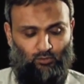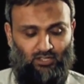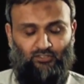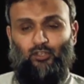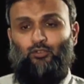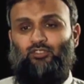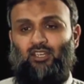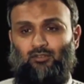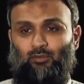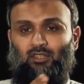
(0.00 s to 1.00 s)

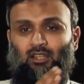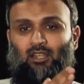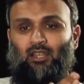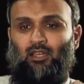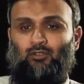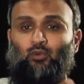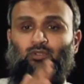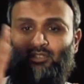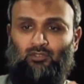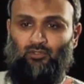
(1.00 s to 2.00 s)
associate with Allah
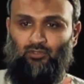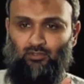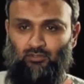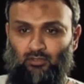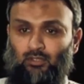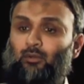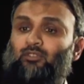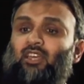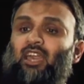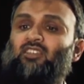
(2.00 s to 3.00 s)
daughters. So they would
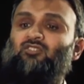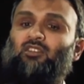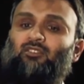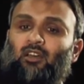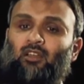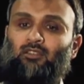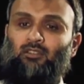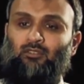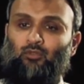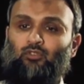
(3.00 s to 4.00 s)
say angels are
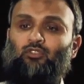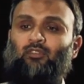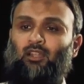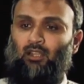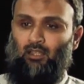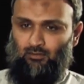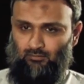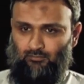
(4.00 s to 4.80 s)
the daughters of Allah.